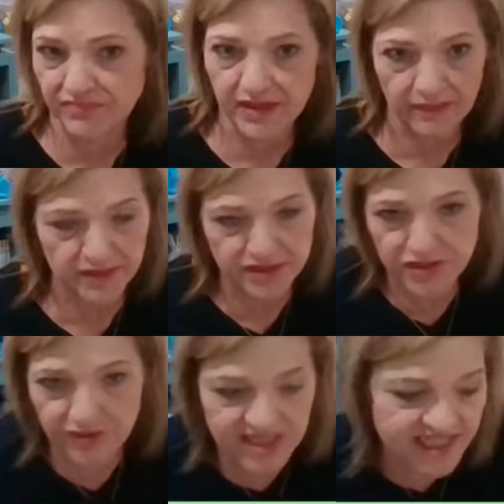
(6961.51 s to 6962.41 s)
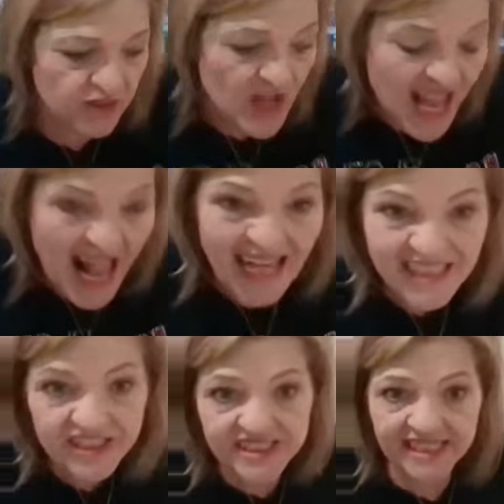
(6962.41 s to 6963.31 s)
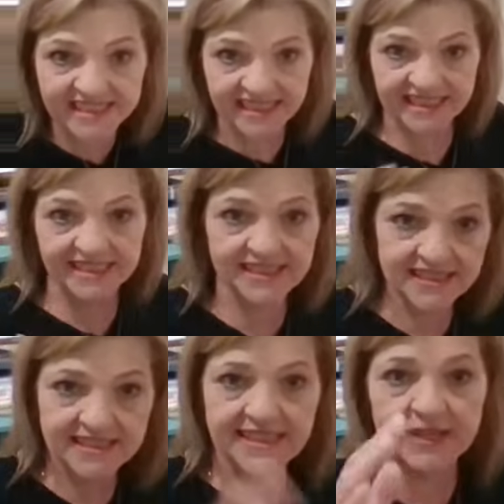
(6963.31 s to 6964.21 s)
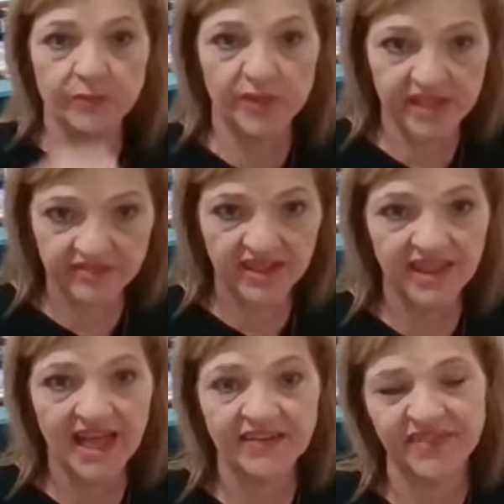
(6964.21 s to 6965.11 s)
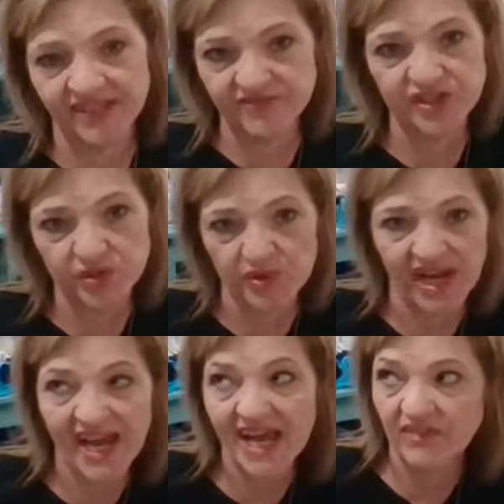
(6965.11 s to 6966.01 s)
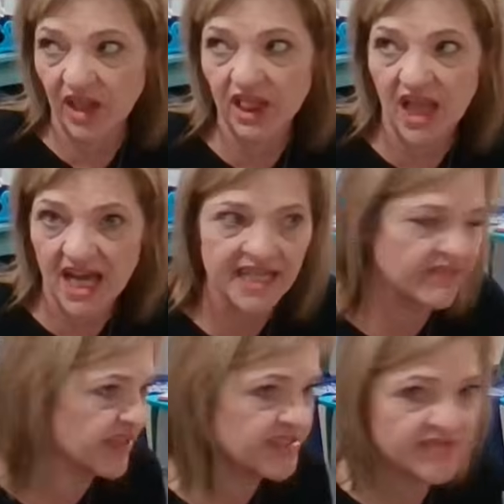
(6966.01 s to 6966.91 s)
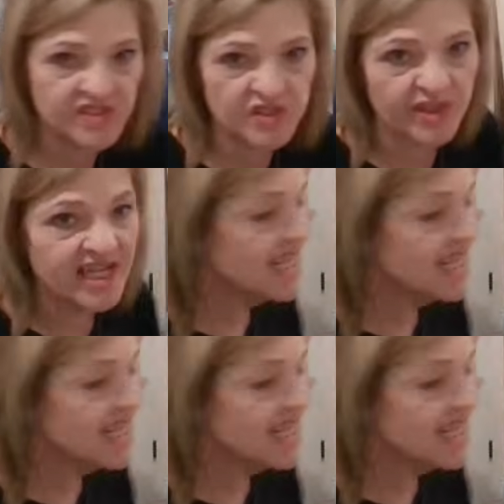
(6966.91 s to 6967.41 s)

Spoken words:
I'm gonna do a deal. I just need to get rid of a lot of inventory. I have a lot of inventory.